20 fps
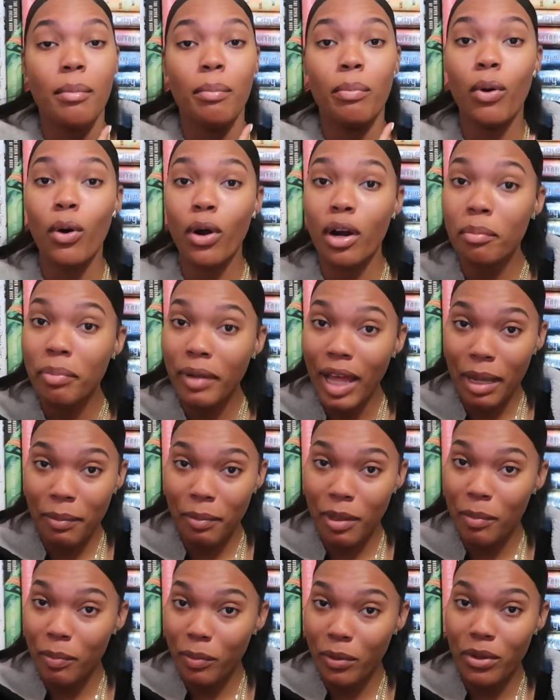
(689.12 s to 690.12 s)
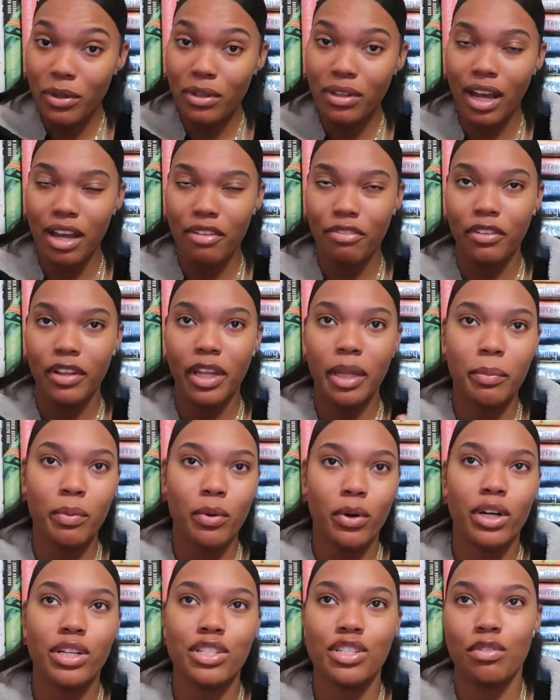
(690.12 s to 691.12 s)
poor black people, I feel like
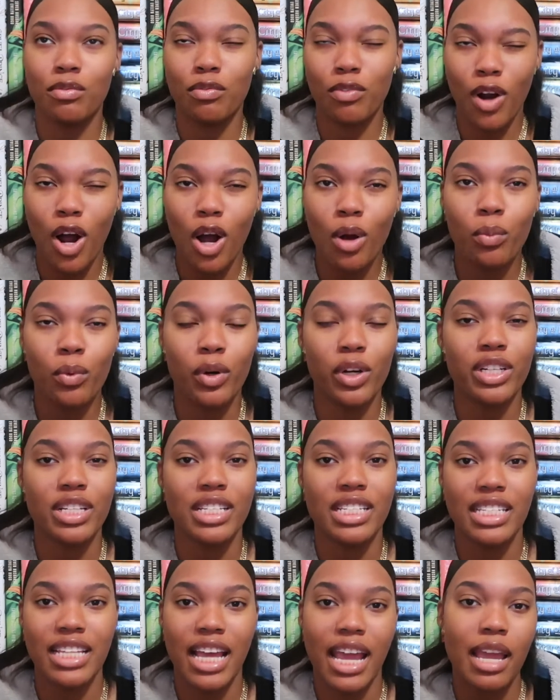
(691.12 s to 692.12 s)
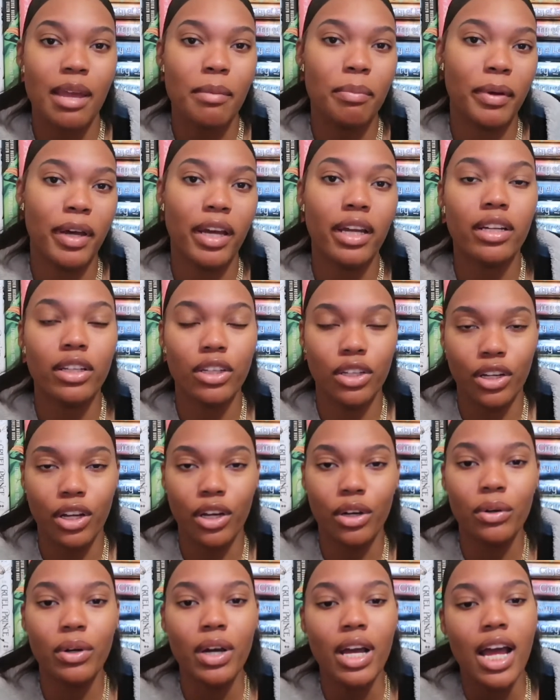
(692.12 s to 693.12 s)
poor is the wrong word to say, but you
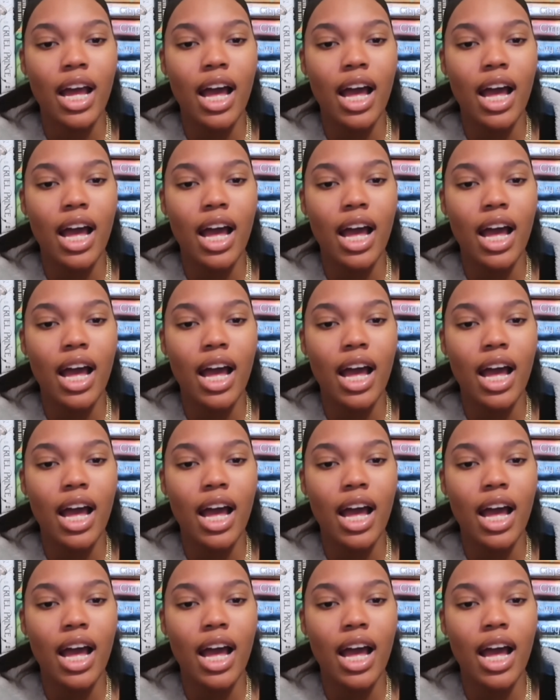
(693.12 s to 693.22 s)
know,